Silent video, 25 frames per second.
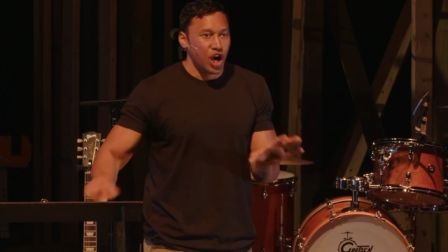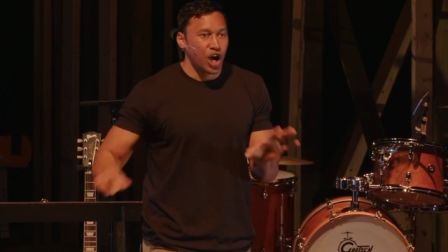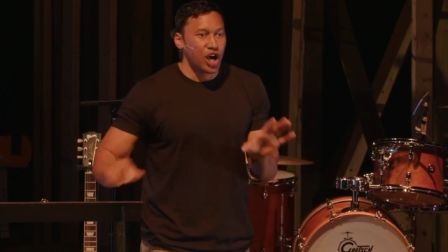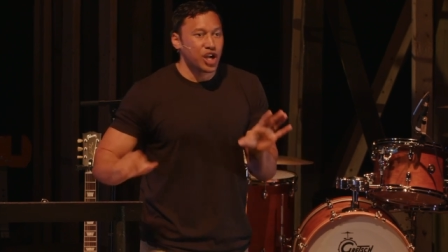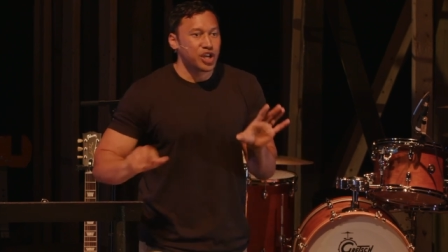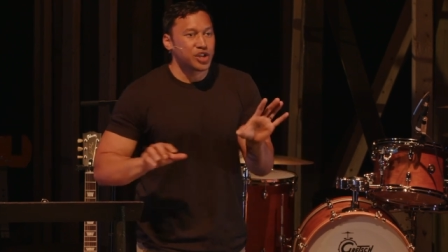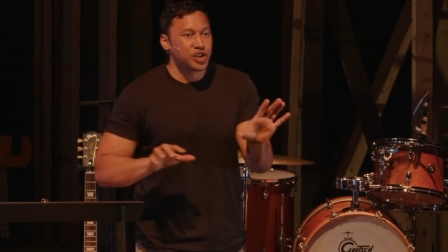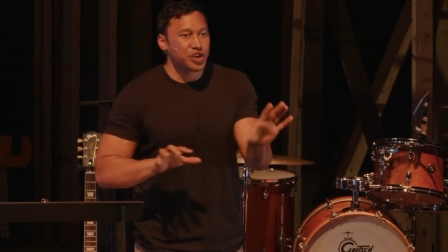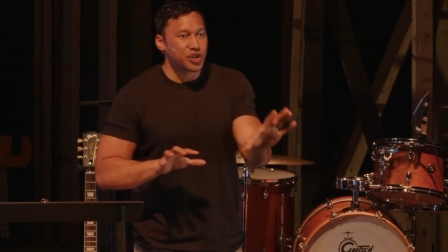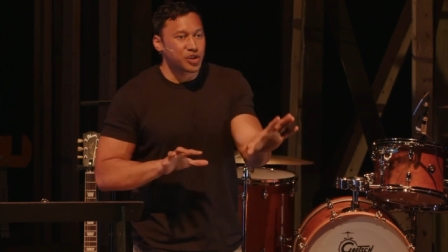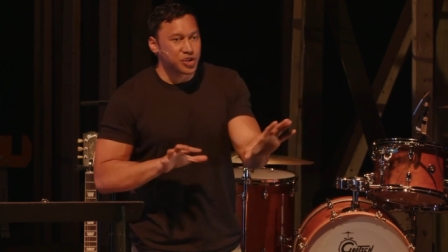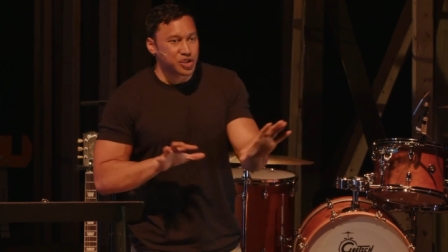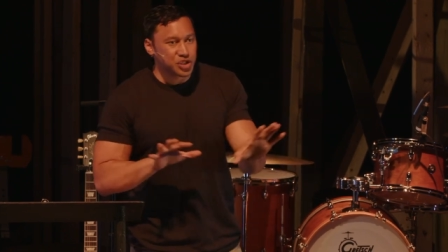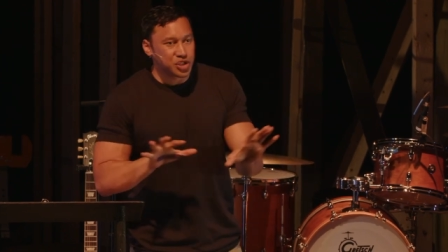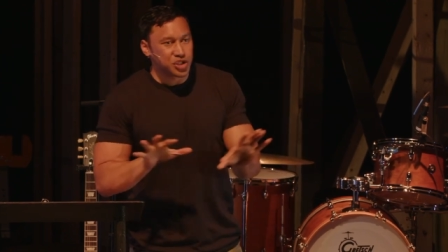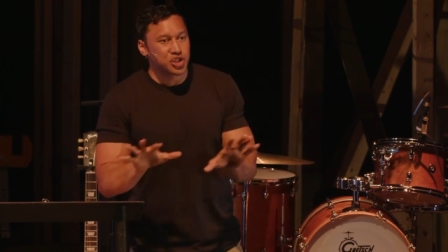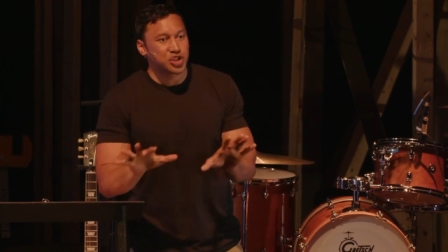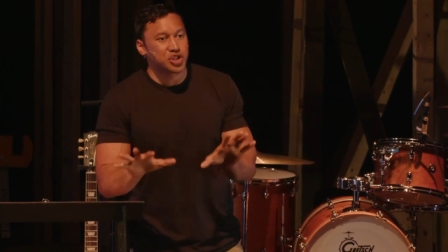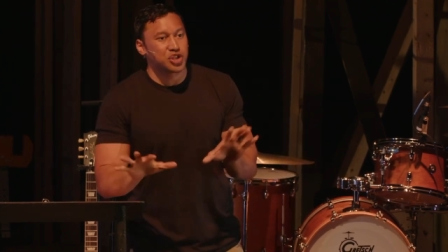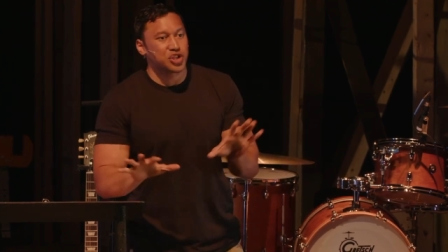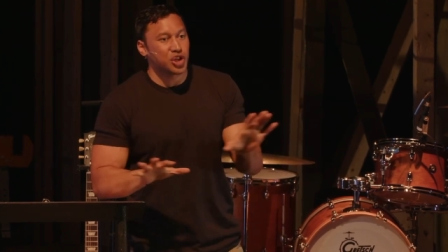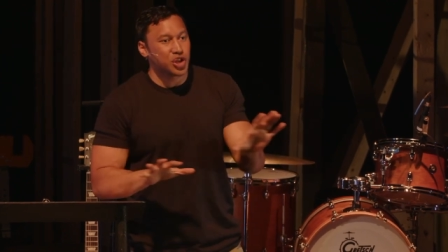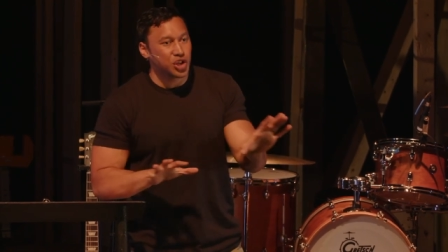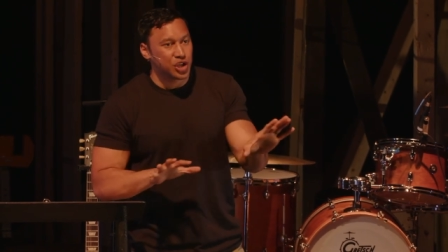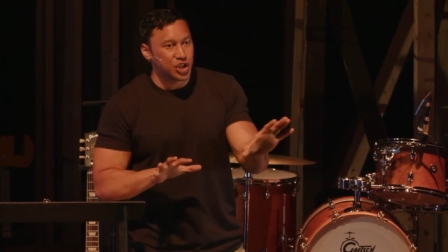
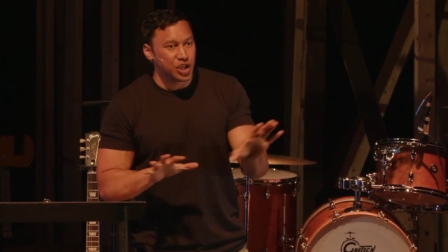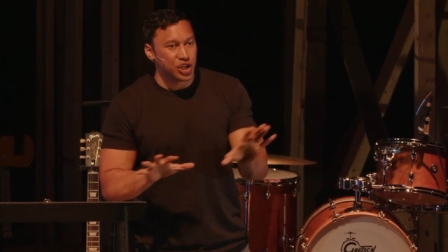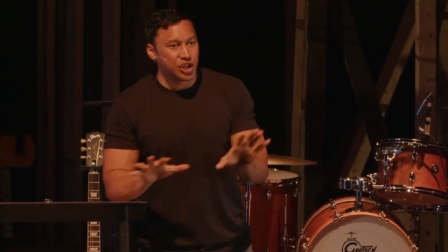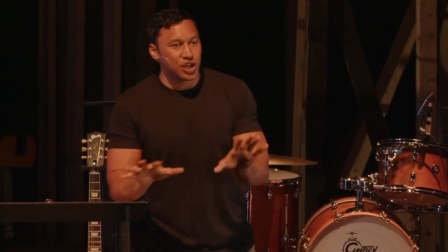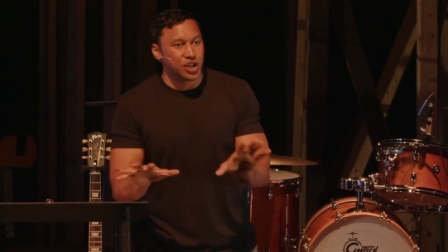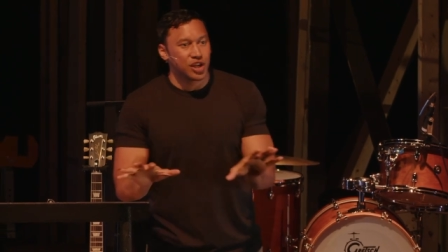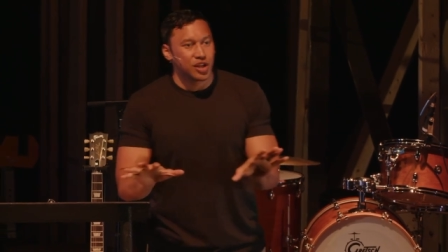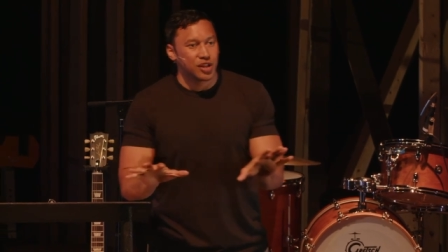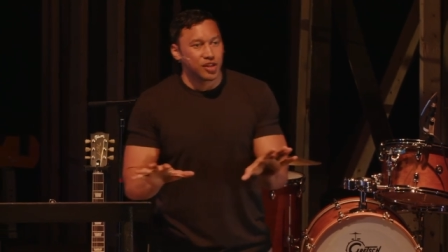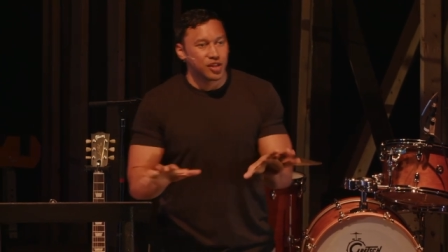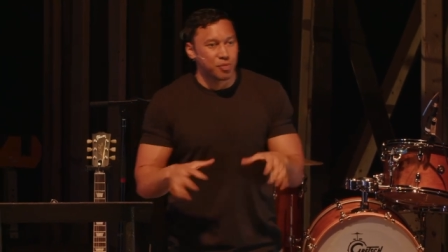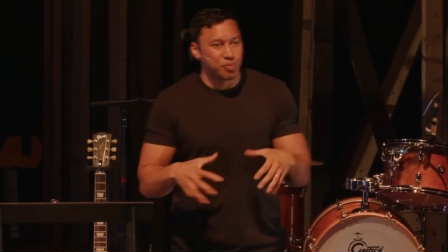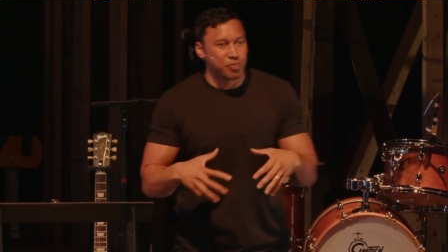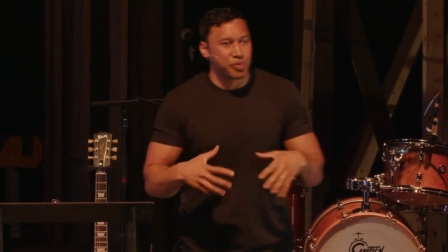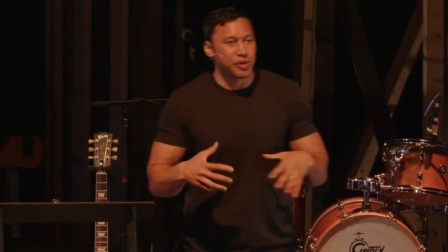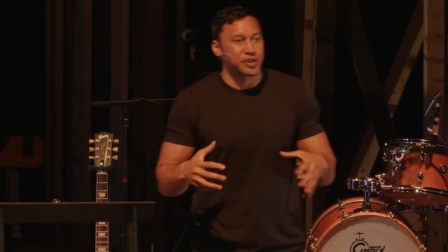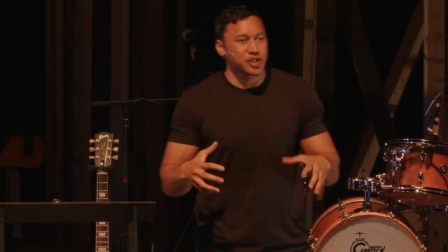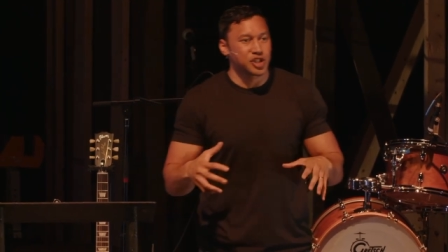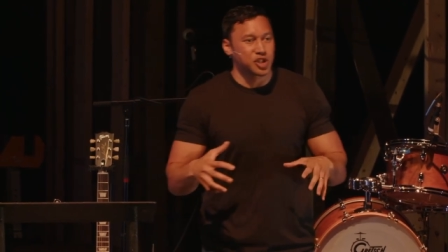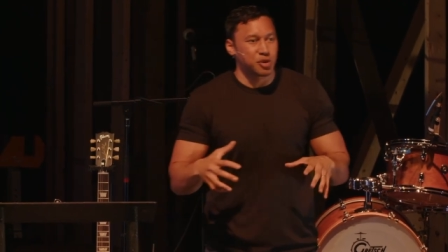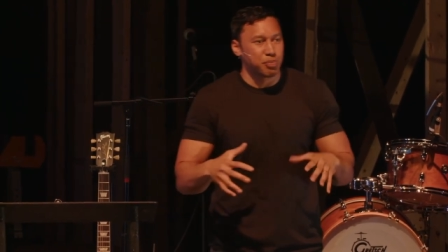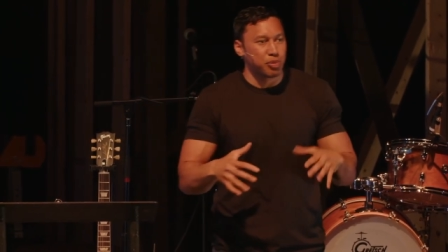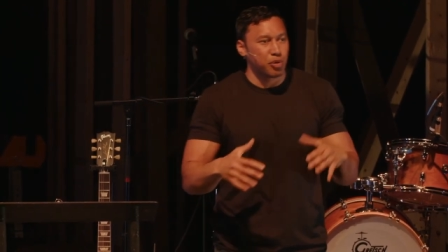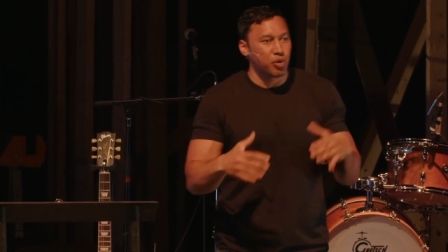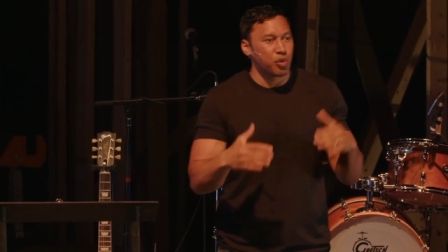understood the
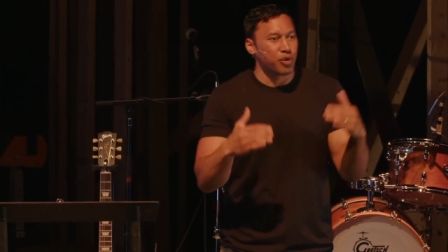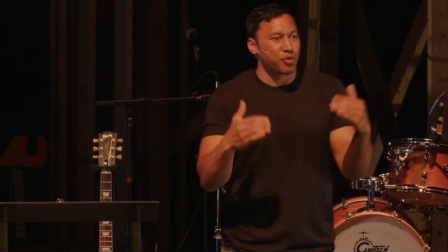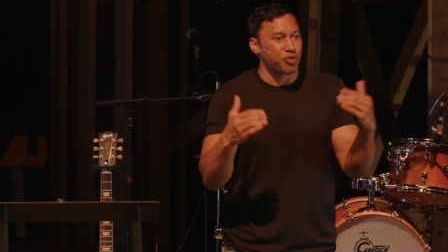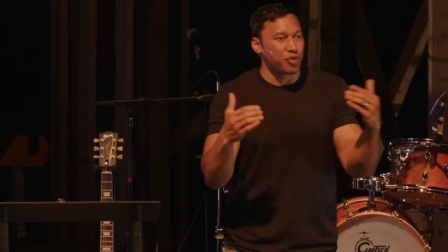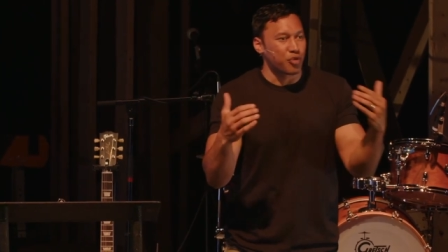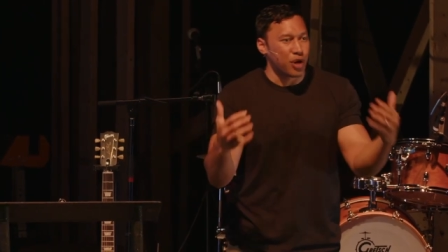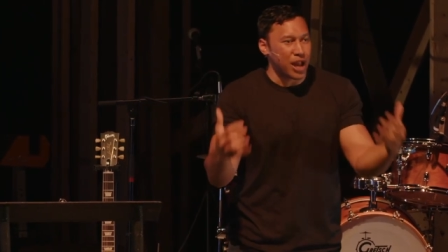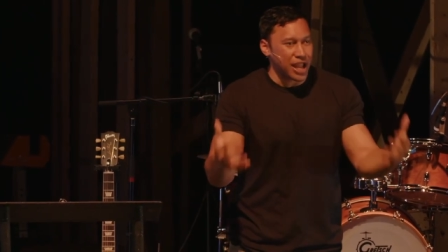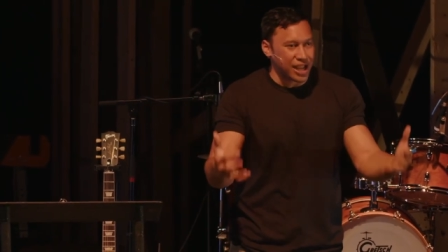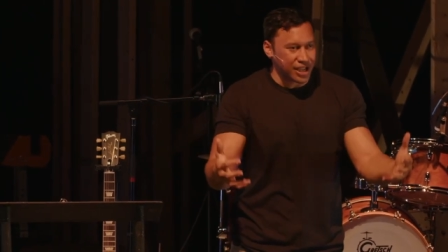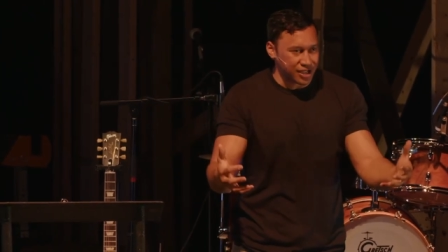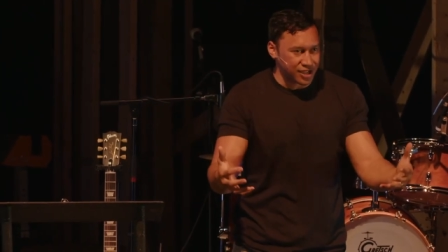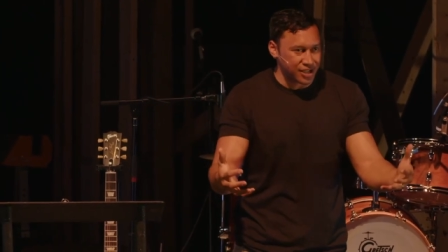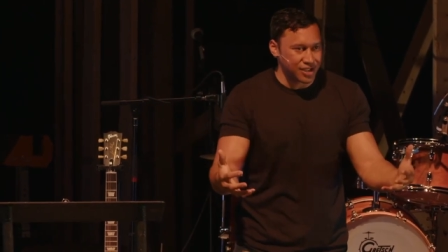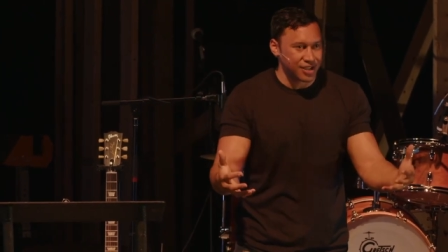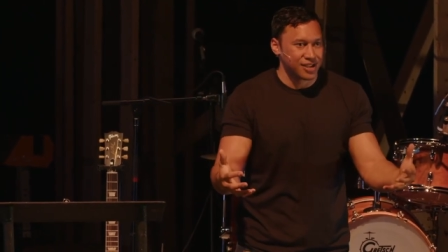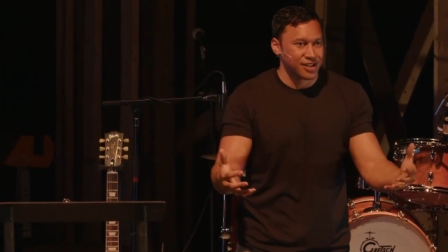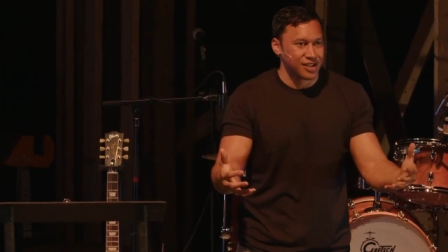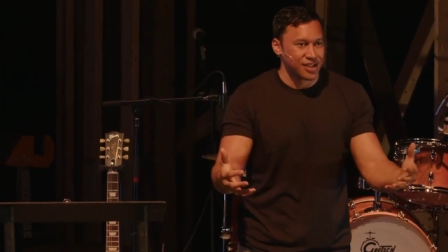principle of rank.